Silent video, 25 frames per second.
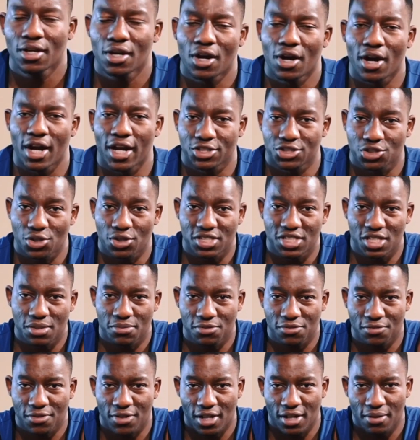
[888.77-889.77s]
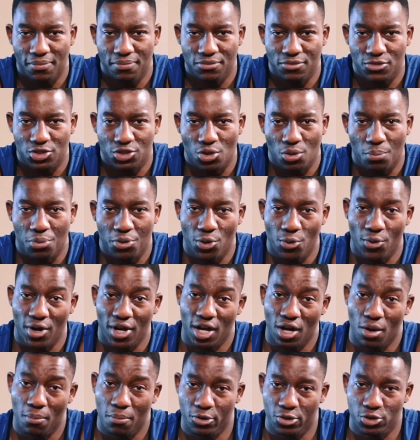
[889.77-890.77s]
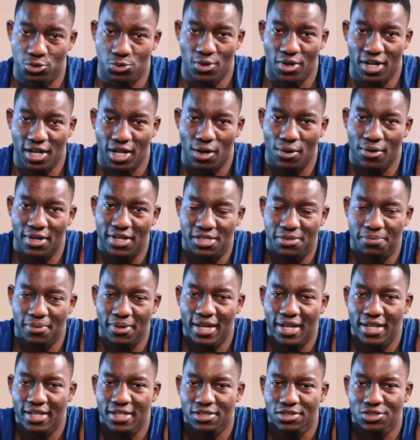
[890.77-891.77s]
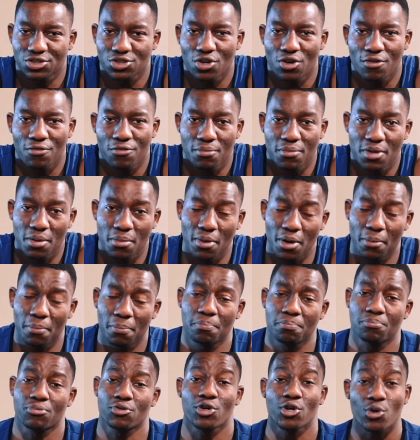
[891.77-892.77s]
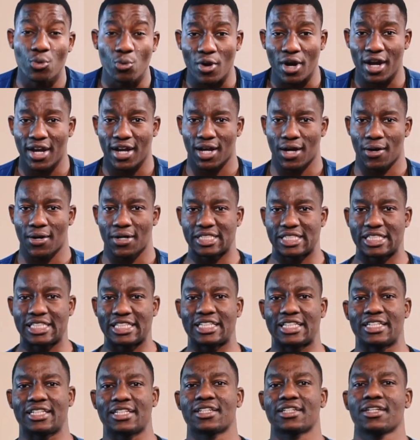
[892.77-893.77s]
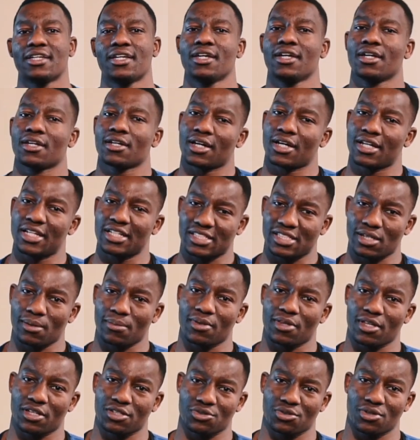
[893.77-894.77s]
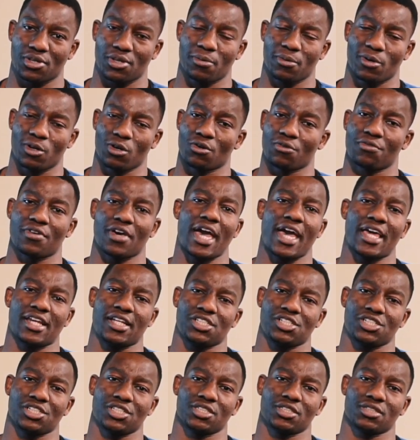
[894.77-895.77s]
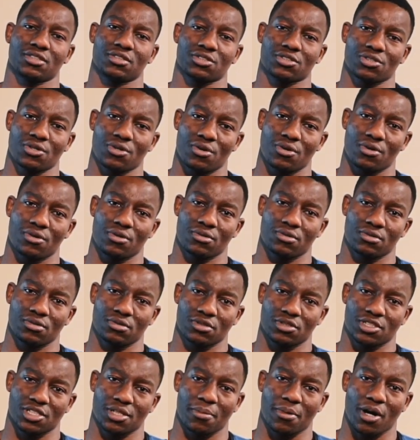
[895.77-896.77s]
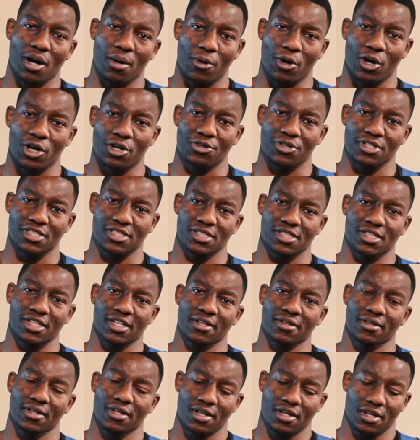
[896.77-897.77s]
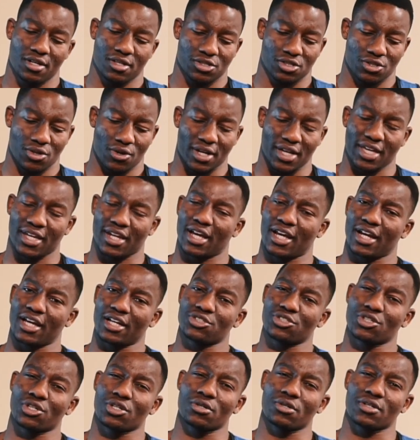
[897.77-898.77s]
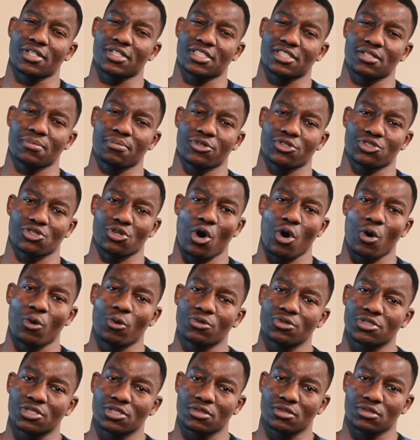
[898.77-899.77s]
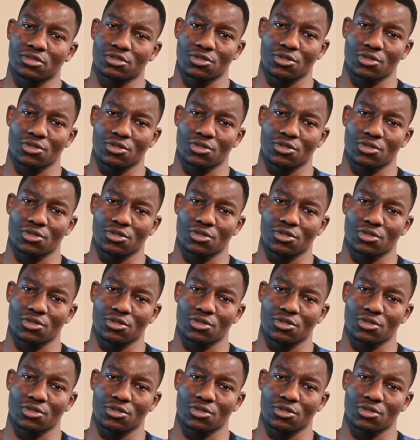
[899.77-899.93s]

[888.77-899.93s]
All right, so in terms of pre-workout and post-workout explained. So for me, my pre-workout, ideally I need something that's going to give me a lot of energy, so some carbohydrates in there. So again, I like to go as simple as oats.